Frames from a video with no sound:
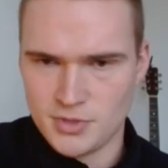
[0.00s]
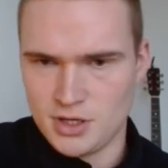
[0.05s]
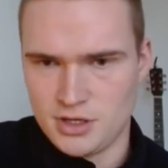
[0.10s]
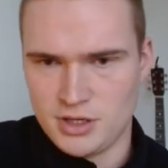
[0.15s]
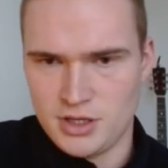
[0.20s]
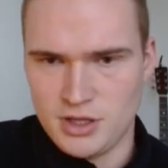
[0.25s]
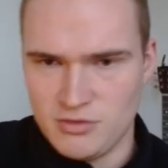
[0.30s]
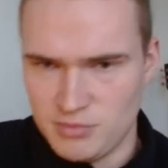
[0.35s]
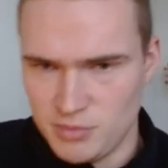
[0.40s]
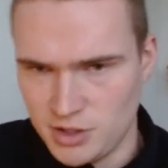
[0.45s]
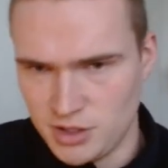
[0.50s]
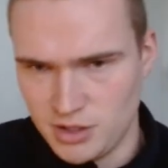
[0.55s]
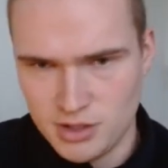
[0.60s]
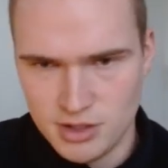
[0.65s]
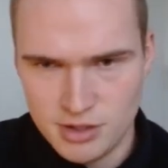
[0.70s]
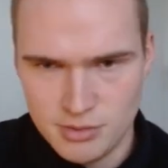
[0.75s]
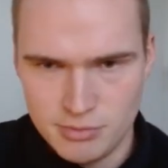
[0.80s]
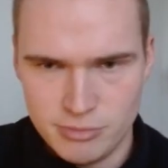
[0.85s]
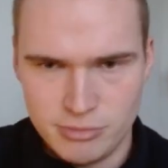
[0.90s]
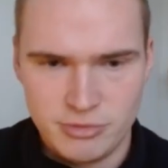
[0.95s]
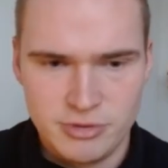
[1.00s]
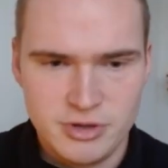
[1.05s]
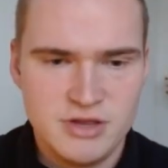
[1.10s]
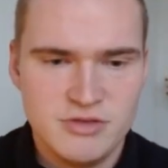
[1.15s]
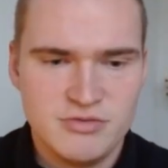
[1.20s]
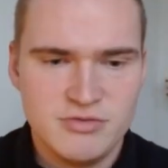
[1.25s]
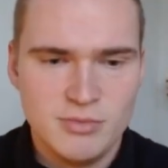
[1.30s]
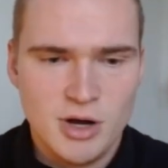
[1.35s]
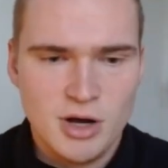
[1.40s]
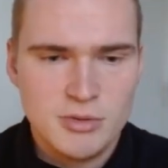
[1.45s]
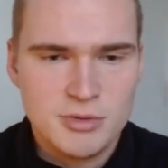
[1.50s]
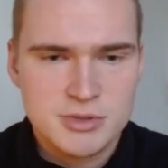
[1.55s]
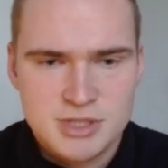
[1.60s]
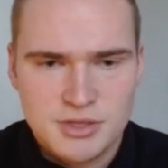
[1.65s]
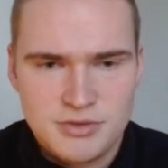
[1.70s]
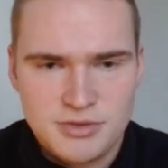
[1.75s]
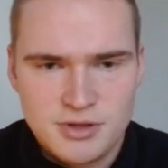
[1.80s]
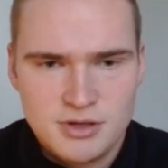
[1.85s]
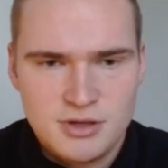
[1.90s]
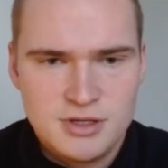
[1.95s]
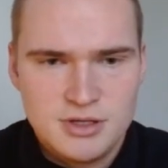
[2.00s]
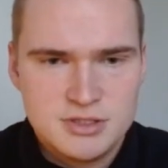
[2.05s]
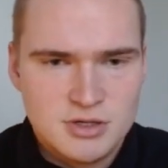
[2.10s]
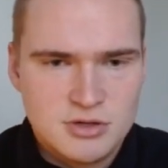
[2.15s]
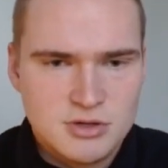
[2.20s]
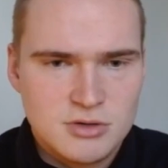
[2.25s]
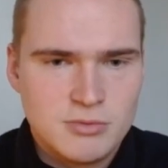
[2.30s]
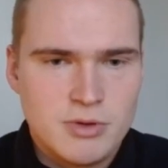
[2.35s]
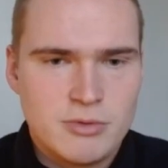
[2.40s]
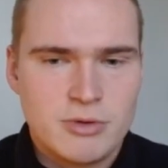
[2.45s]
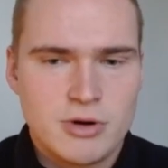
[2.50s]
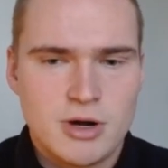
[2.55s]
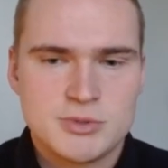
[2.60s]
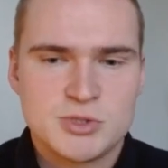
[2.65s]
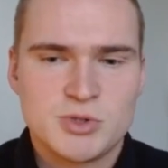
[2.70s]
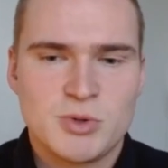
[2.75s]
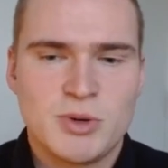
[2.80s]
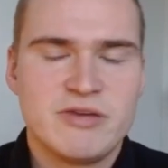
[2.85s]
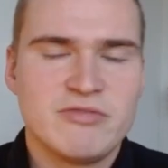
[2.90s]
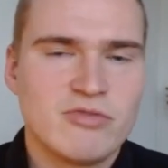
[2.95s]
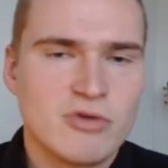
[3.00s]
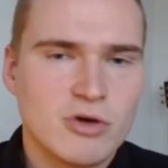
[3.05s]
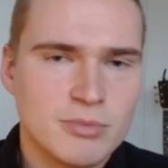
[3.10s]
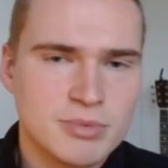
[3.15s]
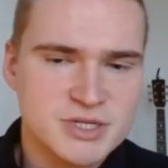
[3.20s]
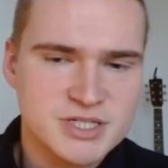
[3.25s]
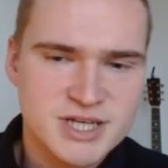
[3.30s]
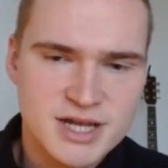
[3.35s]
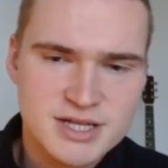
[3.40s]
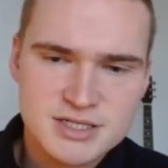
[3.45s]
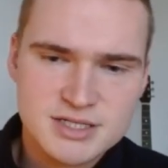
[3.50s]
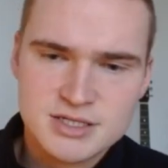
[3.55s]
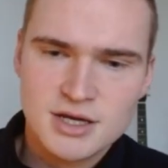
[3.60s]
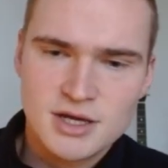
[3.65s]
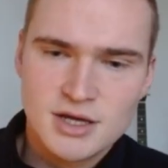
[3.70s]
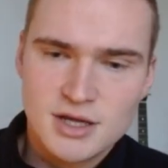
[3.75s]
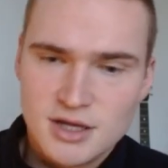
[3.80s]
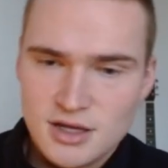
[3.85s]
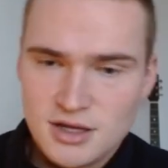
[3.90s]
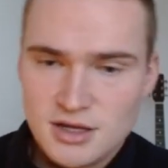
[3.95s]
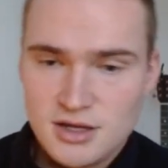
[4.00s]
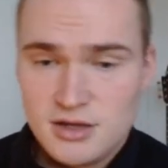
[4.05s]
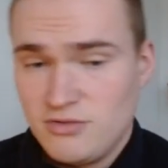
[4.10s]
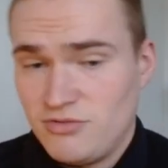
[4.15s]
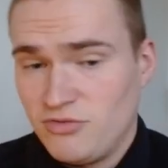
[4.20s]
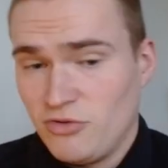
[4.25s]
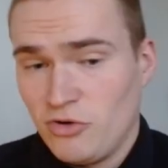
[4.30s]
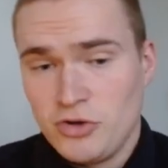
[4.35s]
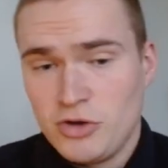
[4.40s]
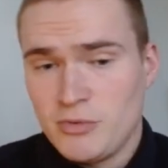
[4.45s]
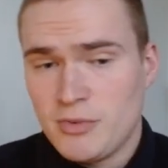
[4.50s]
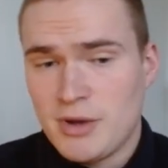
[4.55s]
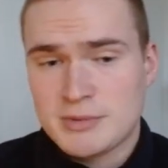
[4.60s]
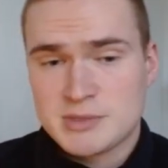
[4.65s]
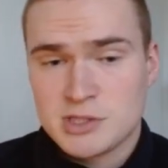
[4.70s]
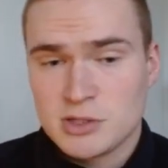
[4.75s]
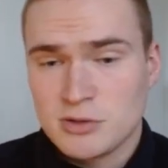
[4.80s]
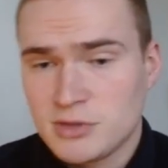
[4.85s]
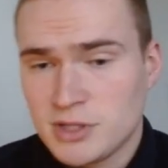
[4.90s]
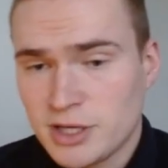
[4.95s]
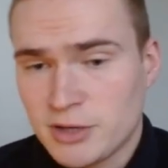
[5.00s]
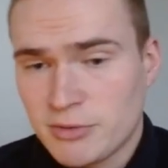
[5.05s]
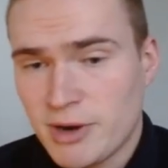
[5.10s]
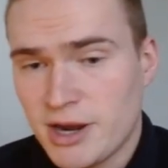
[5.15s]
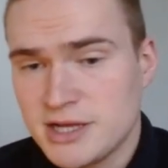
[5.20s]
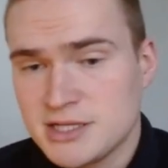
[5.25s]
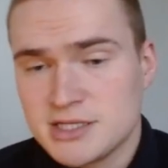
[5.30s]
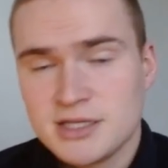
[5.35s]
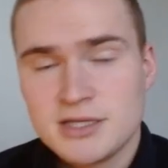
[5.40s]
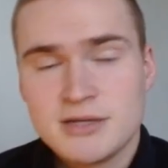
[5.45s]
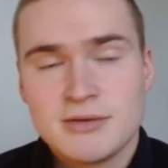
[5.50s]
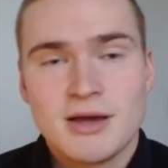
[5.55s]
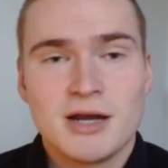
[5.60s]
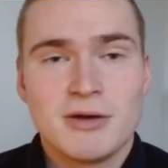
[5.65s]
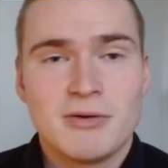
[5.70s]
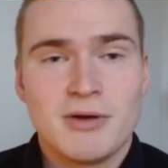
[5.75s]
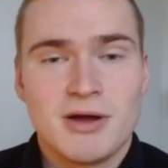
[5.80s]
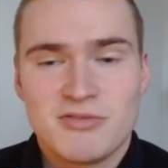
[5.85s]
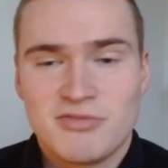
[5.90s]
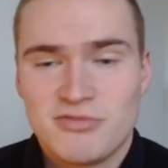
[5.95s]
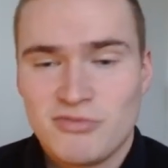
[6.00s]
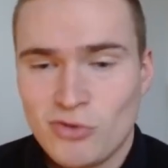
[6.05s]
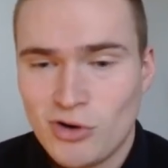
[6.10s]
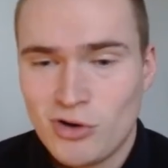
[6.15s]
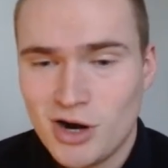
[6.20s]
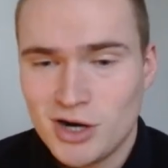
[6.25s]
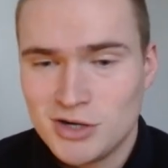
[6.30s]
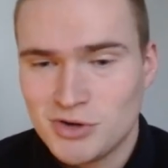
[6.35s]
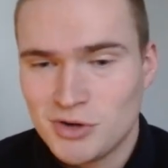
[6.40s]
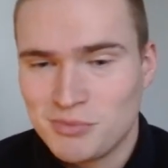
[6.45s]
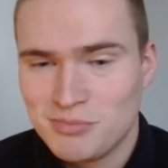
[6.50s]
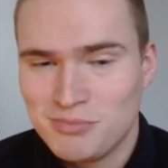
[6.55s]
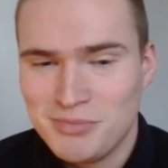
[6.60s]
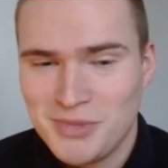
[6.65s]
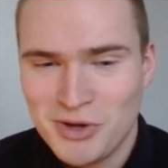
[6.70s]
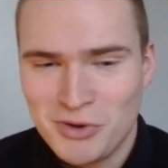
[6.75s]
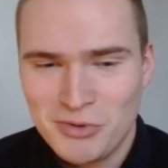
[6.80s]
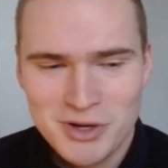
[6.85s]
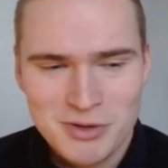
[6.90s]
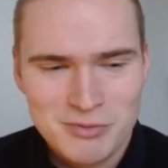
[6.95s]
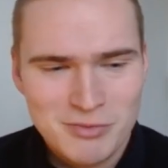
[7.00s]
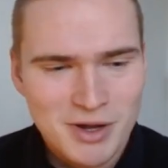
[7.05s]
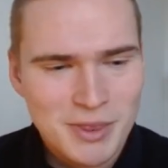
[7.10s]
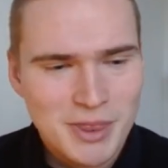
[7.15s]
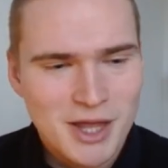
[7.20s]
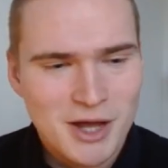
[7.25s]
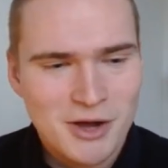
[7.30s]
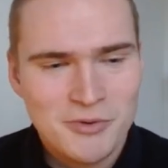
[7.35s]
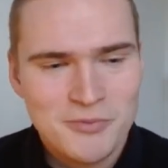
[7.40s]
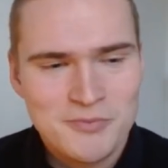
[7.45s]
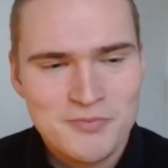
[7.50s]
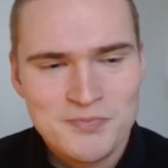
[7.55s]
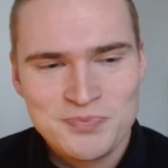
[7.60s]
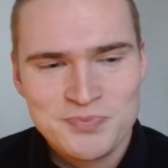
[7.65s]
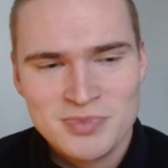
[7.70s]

give me a brief moment, in total we were up twenty-four percent. Volume absolutely crazy, and around four hundred million right now.